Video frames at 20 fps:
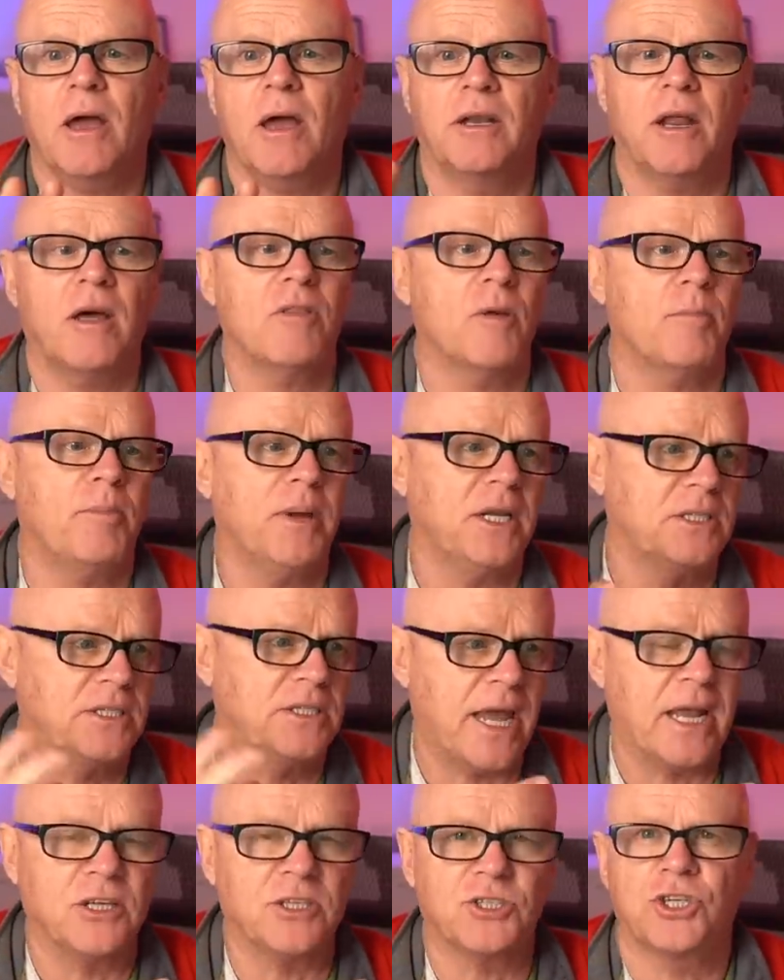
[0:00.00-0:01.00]
Another big
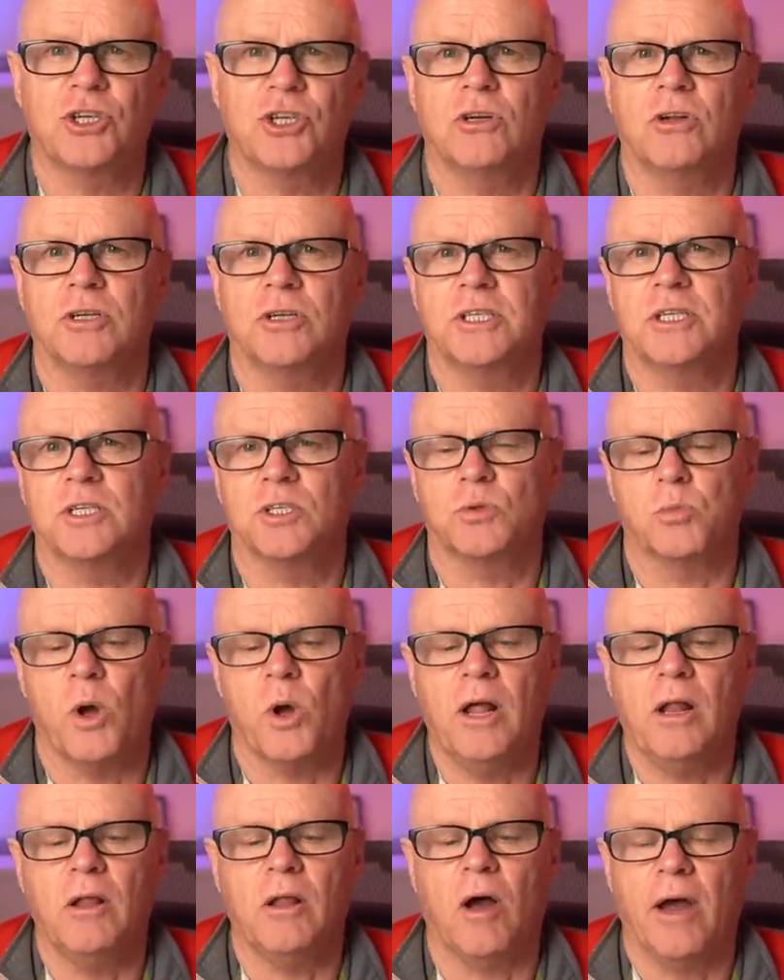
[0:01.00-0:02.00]
dance shoot I did as well.